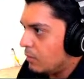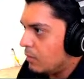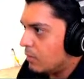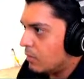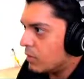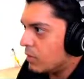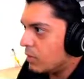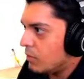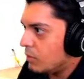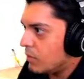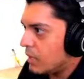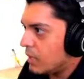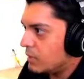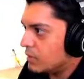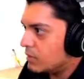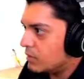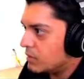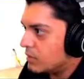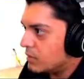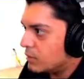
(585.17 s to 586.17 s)
come back to
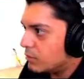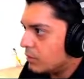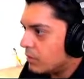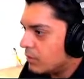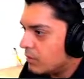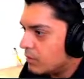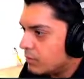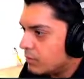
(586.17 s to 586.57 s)
the spring-loaded